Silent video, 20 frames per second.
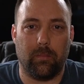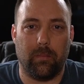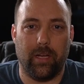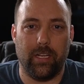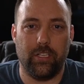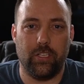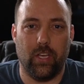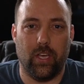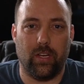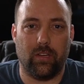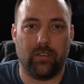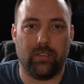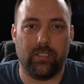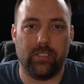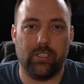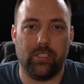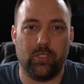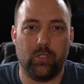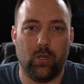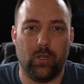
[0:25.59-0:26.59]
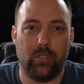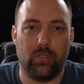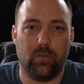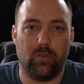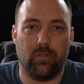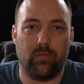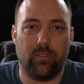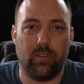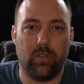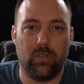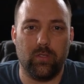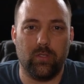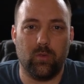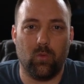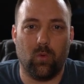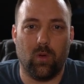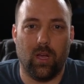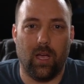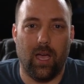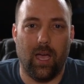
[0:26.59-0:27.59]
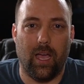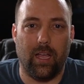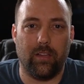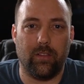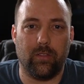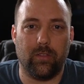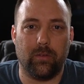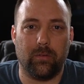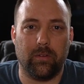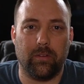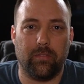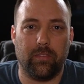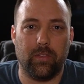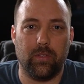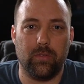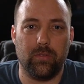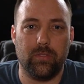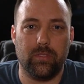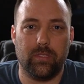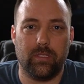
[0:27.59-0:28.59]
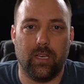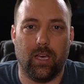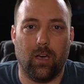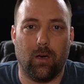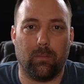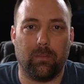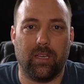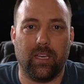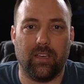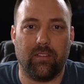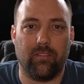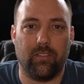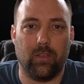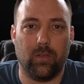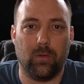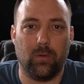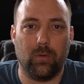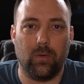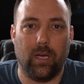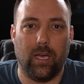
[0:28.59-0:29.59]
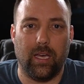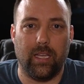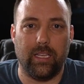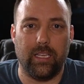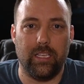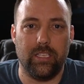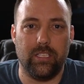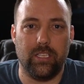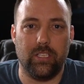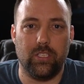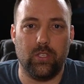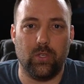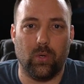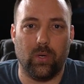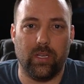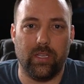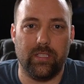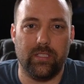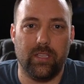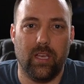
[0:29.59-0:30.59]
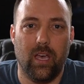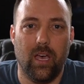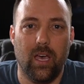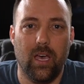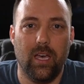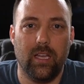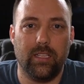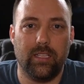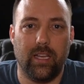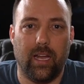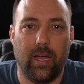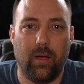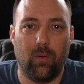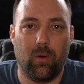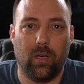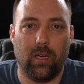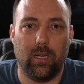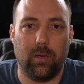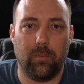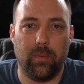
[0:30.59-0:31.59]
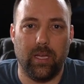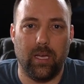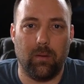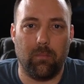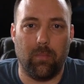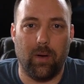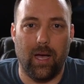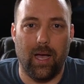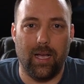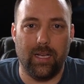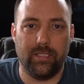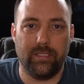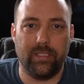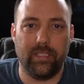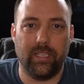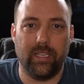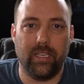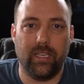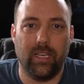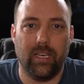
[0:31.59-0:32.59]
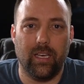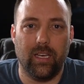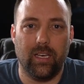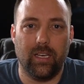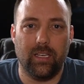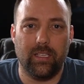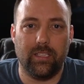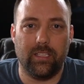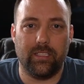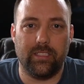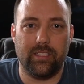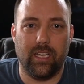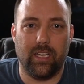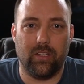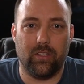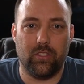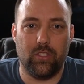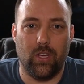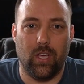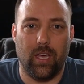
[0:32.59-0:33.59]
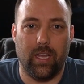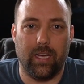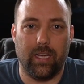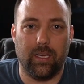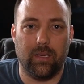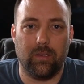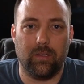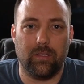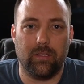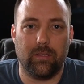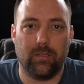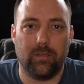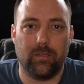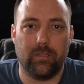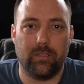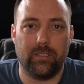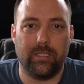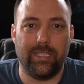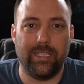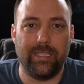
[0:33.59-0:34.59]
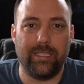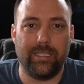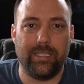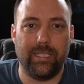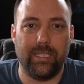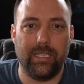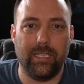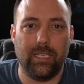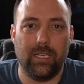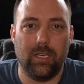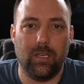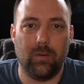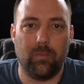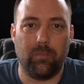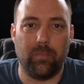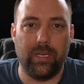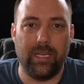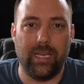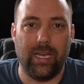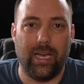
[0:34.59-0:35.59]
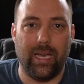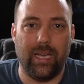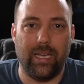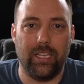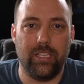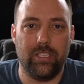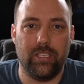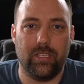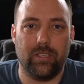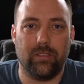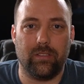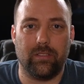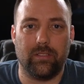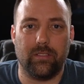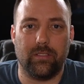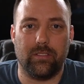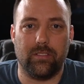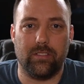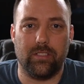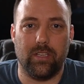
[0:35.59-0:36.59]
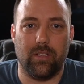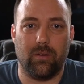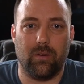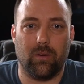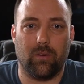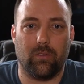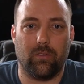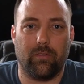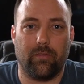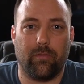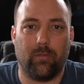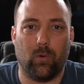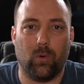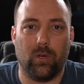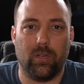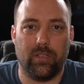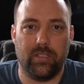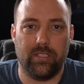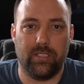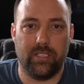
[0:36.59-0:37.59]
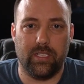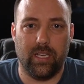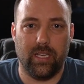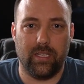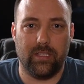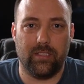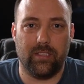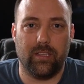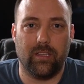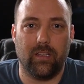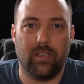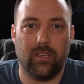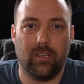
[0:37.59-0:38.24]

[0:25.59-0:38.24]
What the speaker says: to my channel, Easy Choice Reviews, where I do the reviews to help give you an easy choice. Today we're going to be unboxing the TaoTronic BH046